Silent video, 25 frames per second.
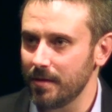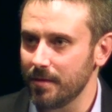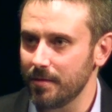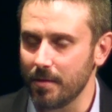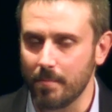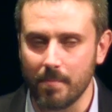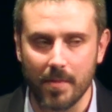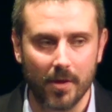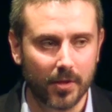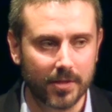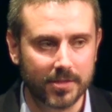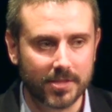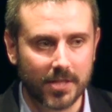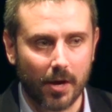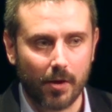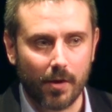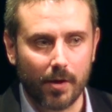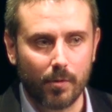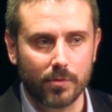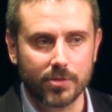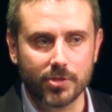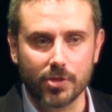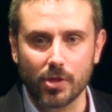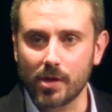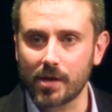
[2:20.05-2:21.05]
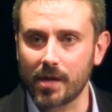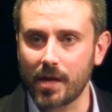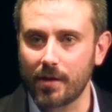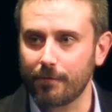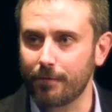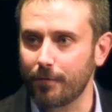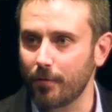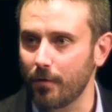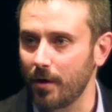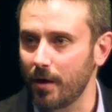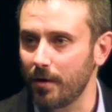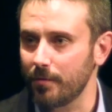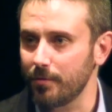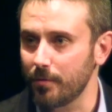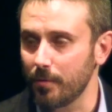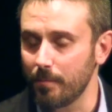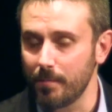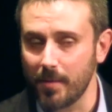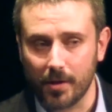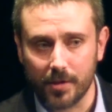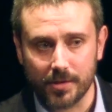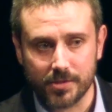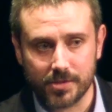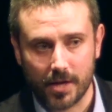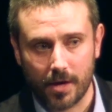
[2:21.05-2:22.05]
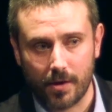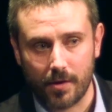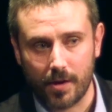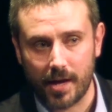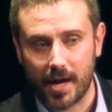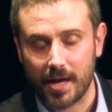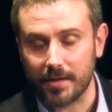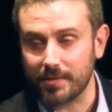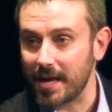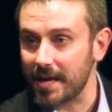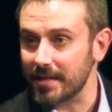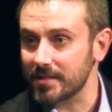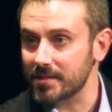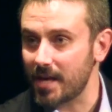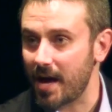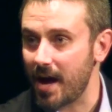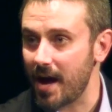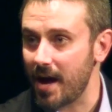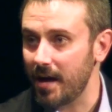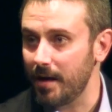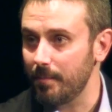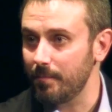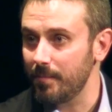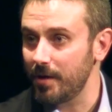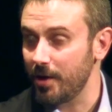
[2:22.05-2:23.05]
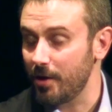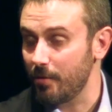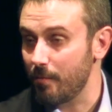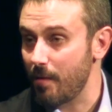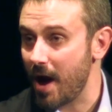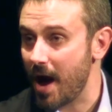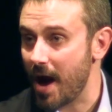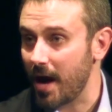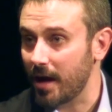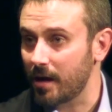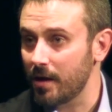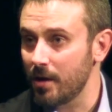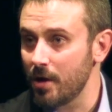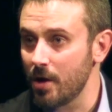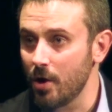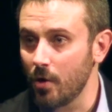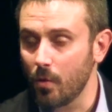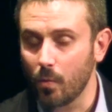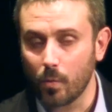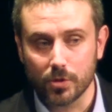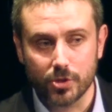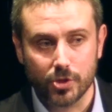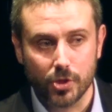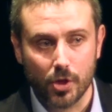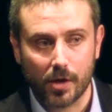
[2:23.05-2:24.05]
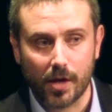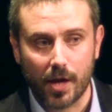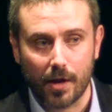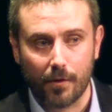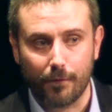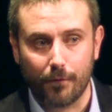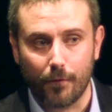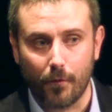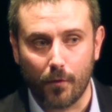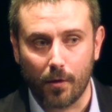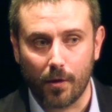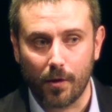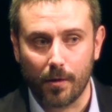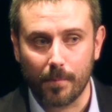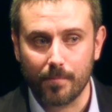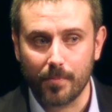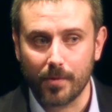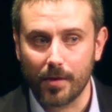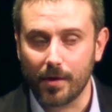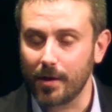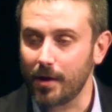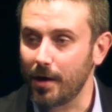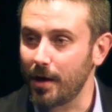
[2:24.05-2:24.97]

The military was looking for, the military at that time in Iraq was looking for